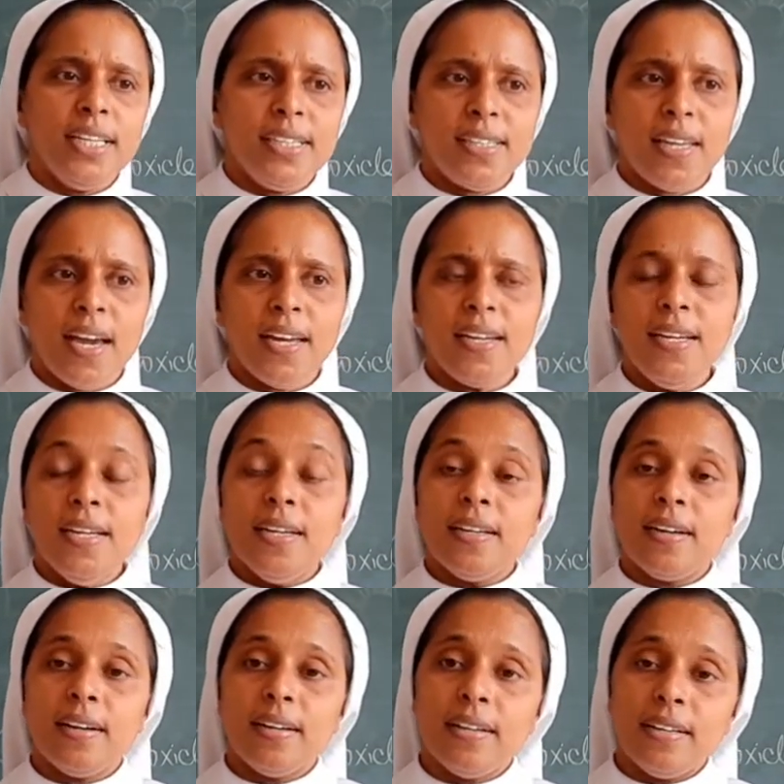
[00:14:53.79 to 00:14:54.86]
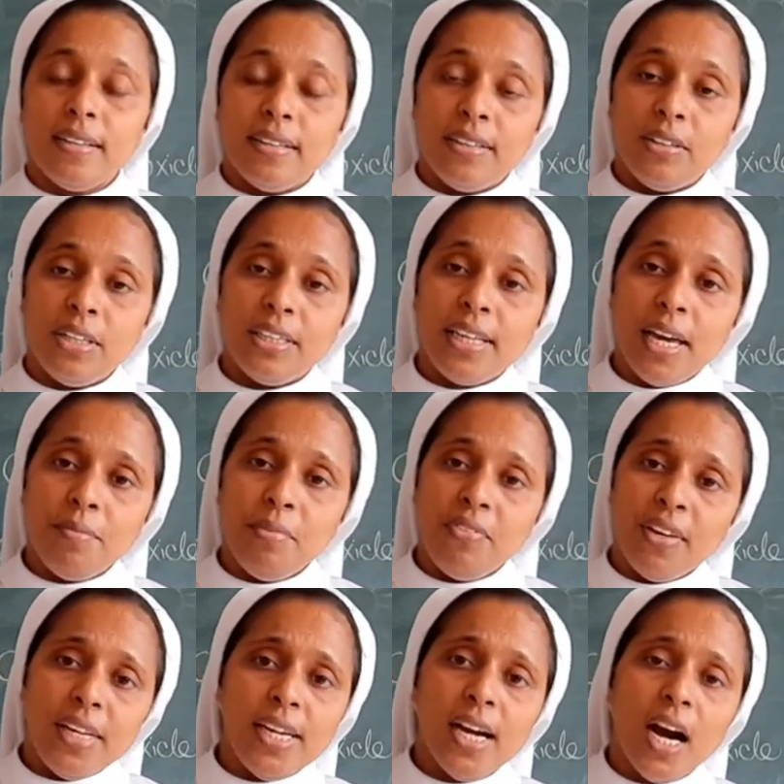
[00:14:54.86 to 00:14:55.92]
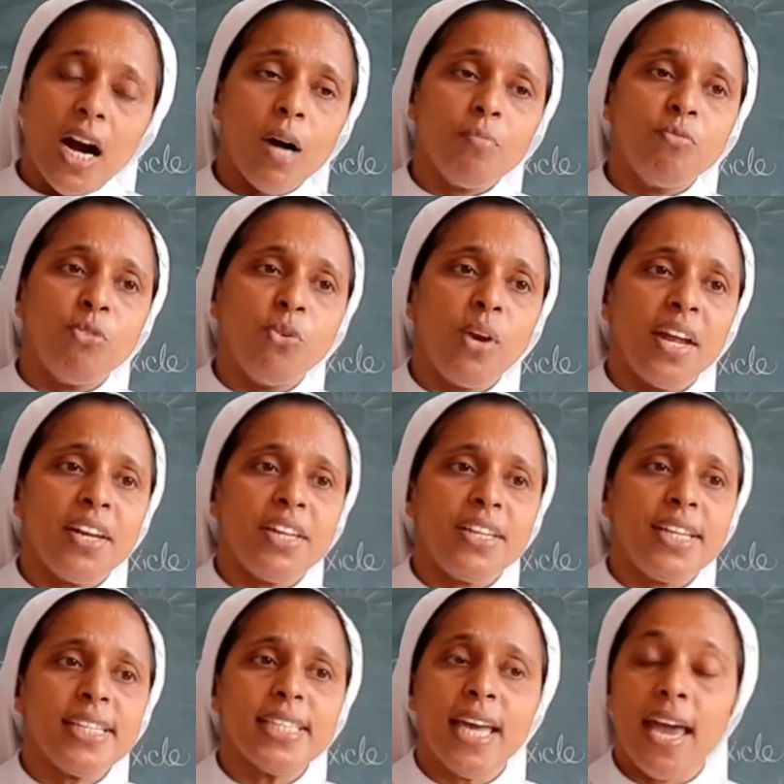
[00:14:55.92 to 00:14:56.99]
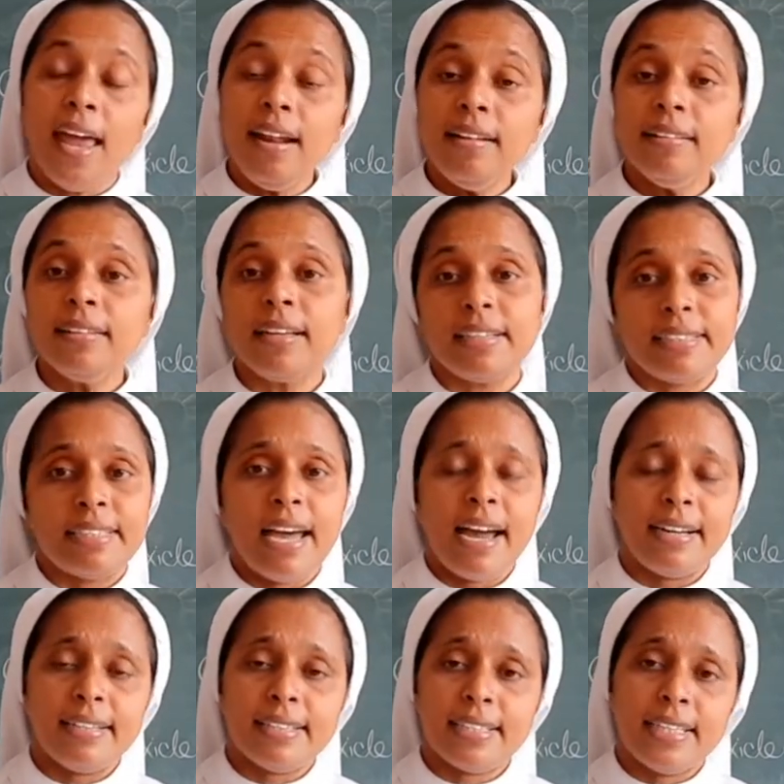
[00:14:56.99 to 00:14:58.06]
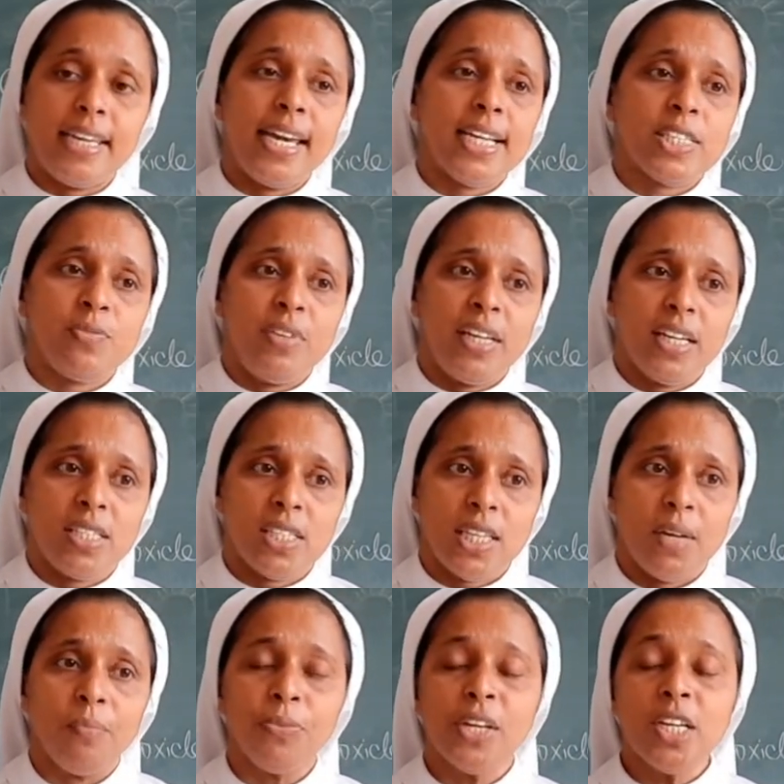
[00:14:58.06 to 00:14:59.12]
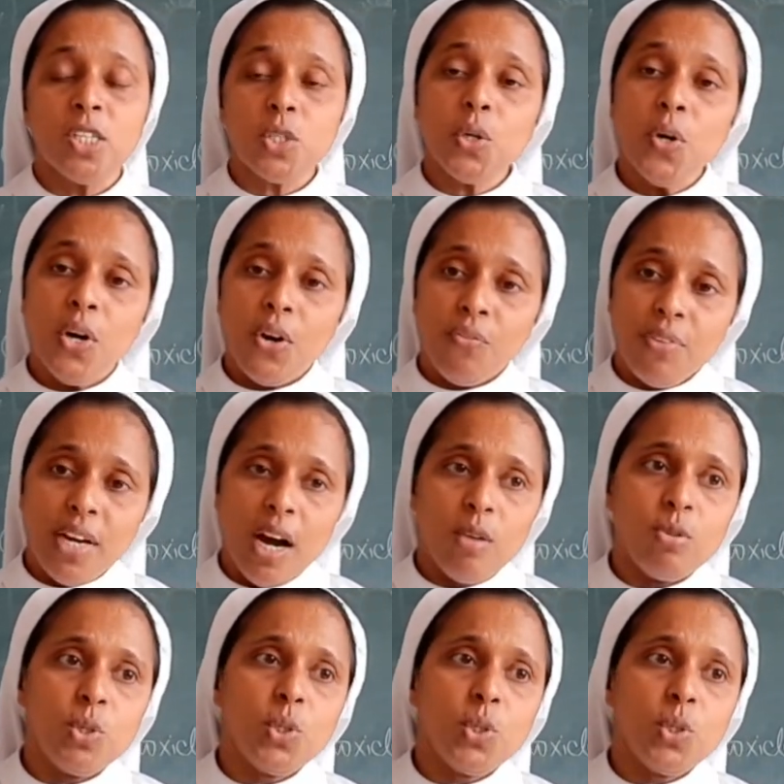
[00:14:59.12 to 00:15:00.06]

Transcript: It can be very harmful, and it is health hazardous gas, we can say. So we have